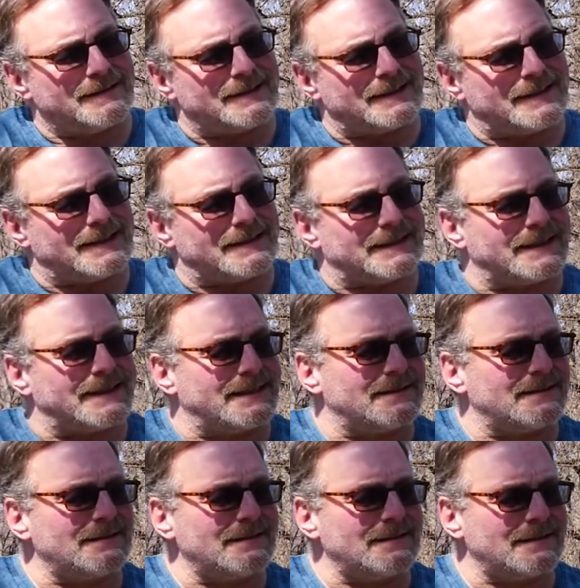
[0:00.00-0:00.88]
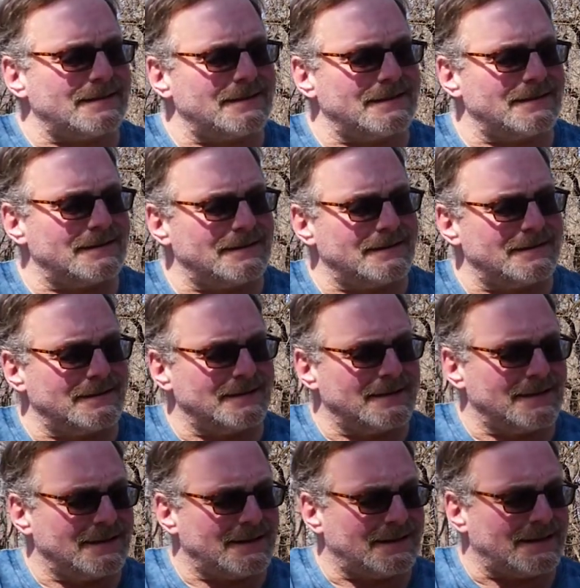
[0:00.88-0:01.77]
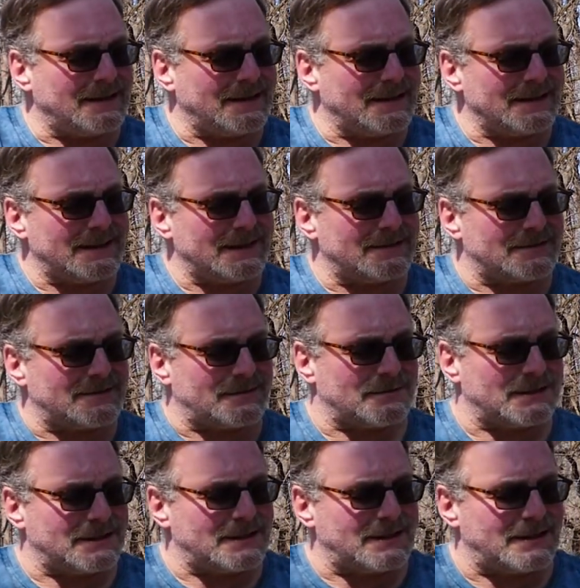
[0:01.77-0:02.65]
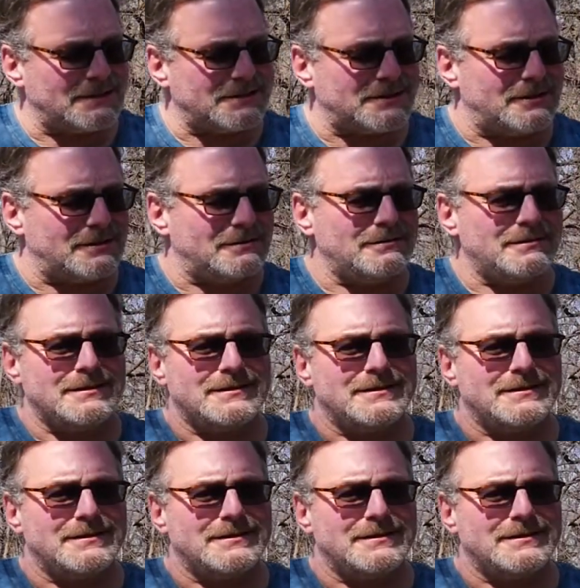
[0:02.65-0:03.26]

in here and here at the ricasso.